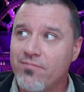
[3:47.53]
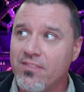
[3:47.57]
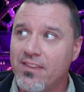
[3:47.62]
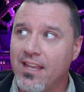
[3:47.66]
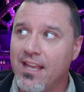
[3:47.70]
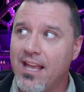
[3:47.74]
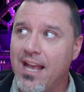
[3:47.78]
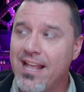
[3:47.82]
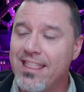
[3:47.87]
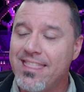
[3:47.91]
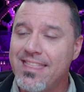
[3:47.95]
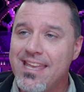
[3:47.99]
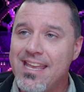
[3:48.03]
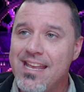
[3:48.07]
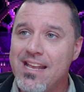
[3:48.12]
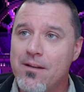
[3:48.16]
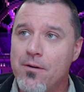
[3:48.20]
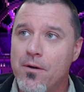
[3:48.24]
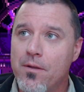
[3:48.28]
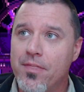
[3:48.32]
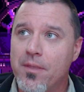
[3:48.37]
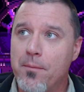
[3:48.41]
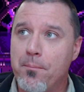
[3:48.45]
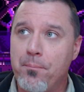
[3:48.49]
I think
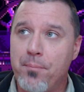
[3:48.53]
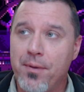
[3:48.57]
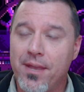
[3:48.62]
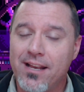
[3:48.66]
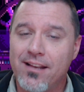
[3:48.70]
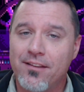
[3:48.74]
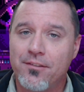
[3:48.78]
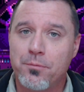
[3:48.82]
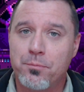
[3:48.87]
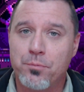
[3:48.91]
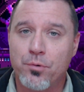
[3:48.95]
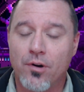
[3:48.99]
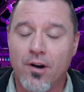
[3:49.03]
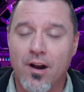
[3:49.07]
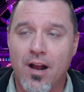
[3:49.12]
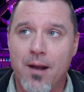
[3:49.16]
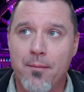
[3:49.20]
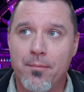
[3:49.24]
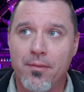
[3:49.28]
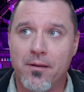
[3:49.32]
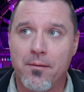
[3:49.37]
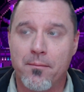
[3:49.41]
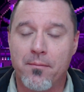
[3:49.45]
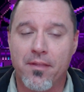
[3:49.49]
the biggest
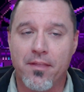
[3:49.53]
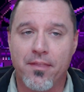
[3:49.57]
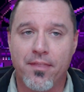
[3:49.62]
problem